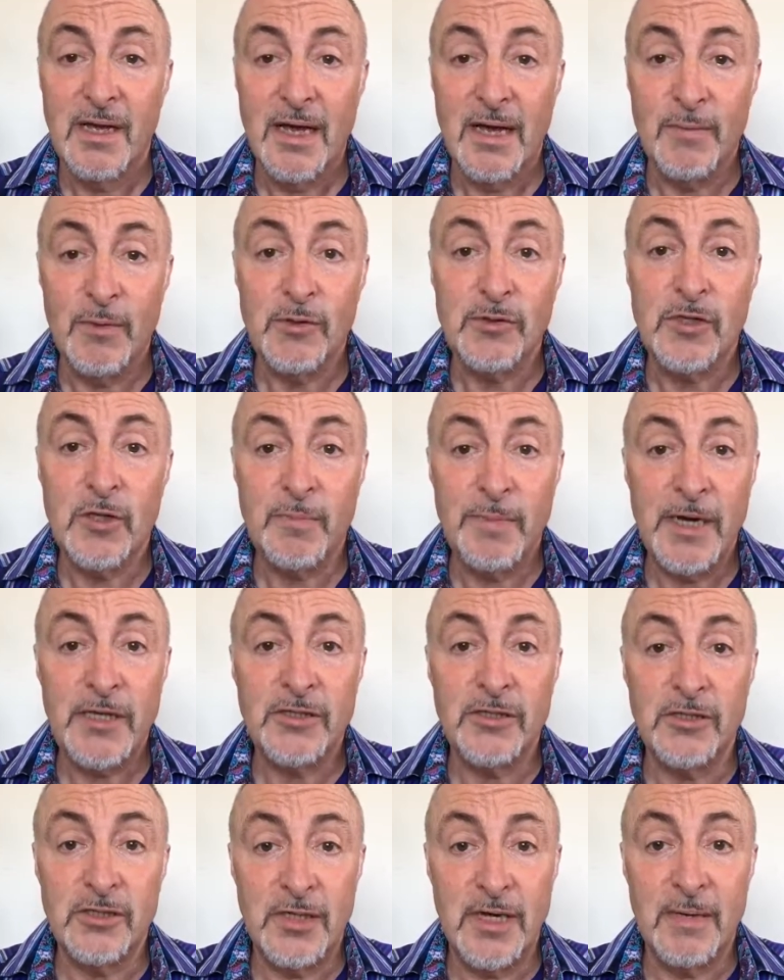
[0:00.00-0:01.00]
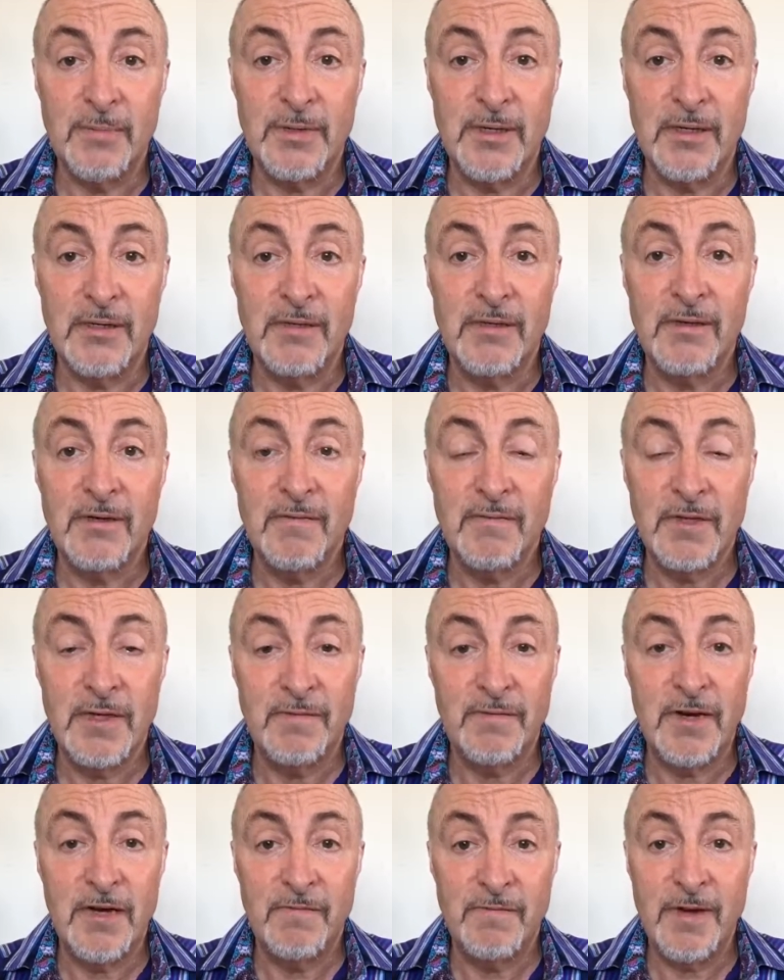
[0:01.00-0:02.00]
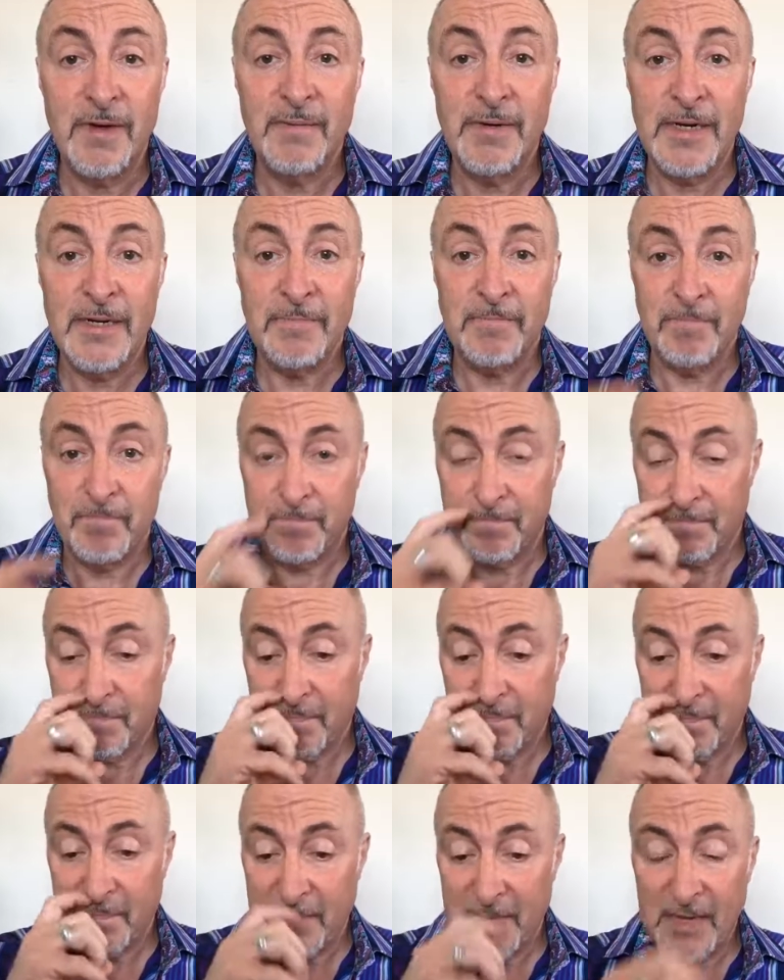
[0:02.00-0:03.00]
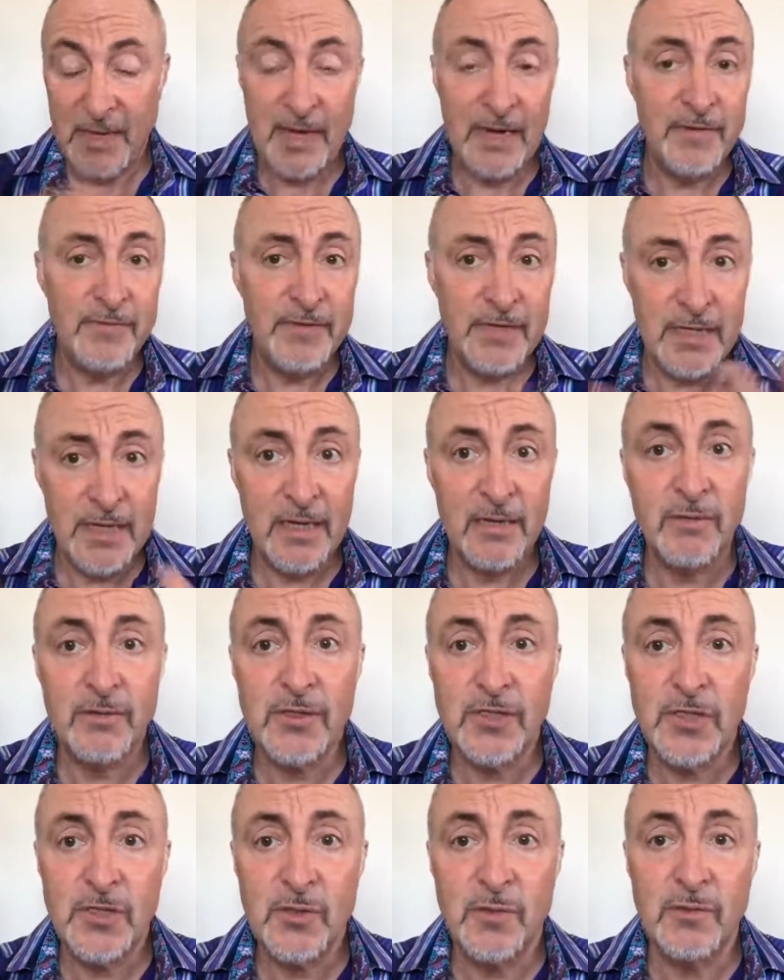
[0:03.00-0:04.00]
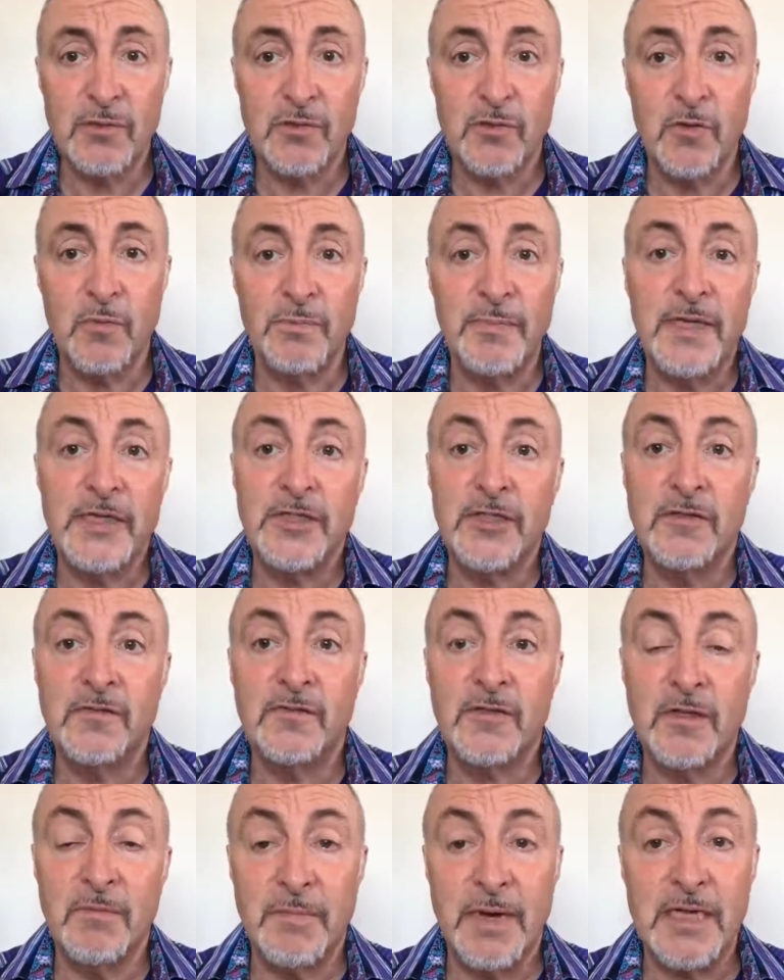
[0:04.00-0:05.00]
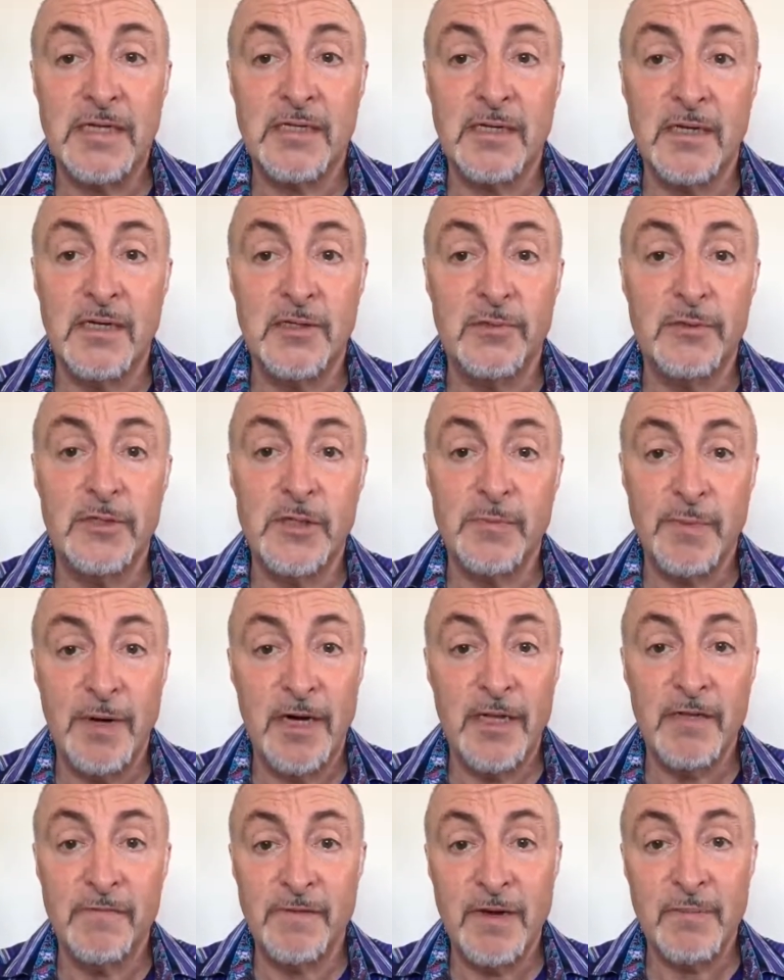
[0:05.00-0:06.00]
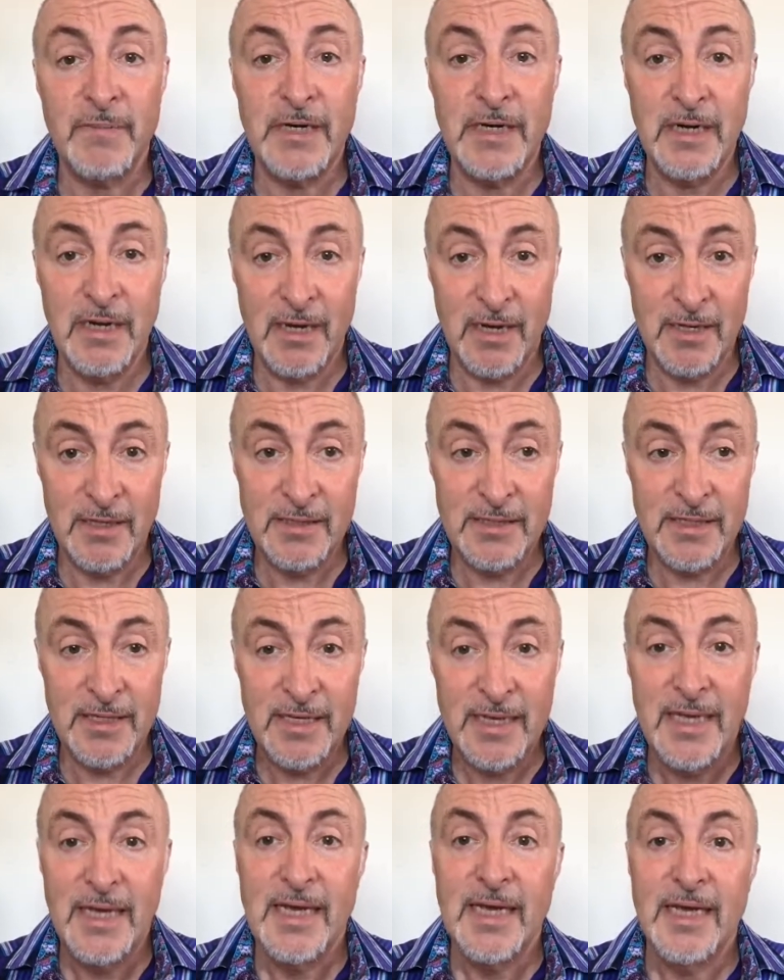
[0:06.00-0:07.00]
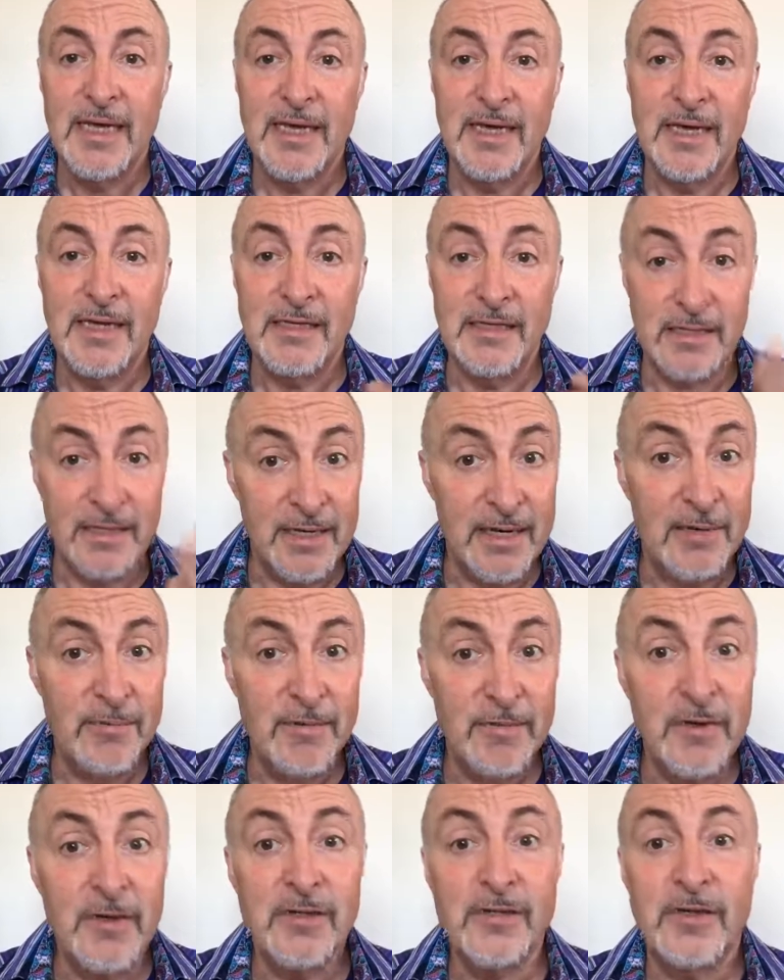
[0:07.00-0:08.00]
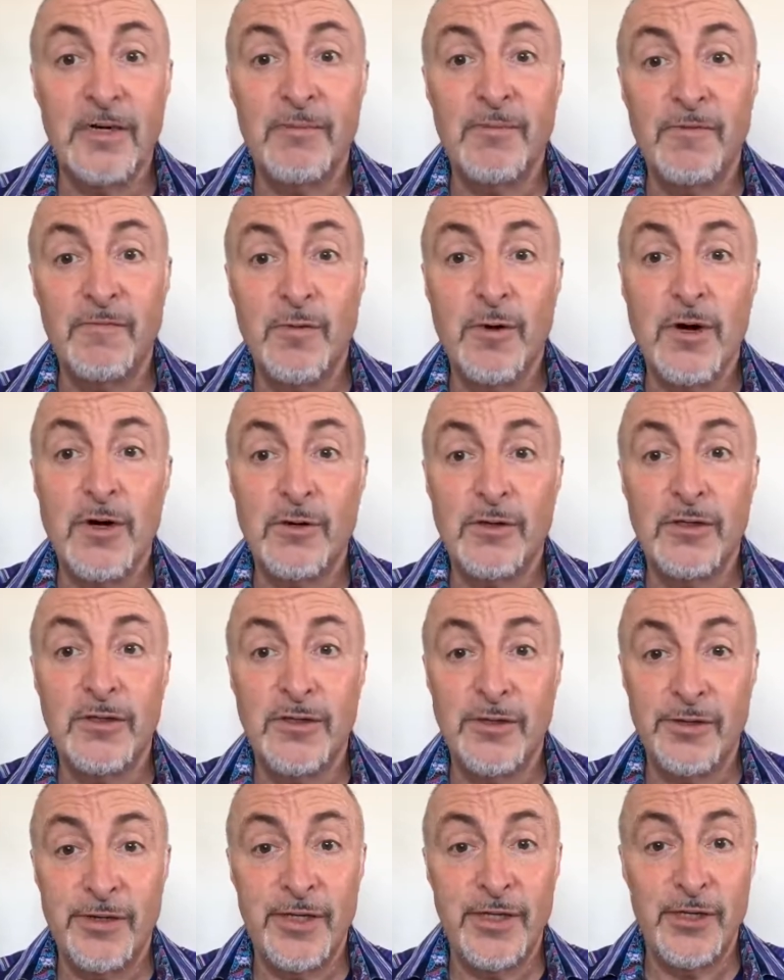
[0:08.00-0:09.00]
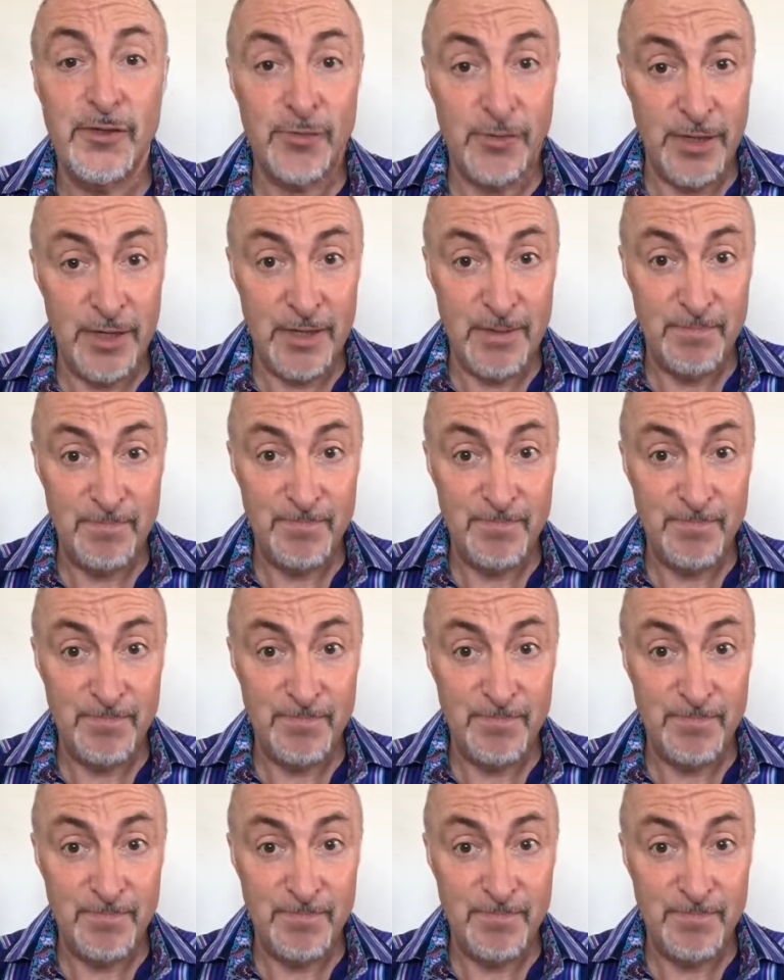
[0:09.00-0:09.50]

I'm also a passionate champion for the divine feminine. And every day I do these talks called Messages from the Masculine to Inspire the Feminine Heart. And today we've got to number 433.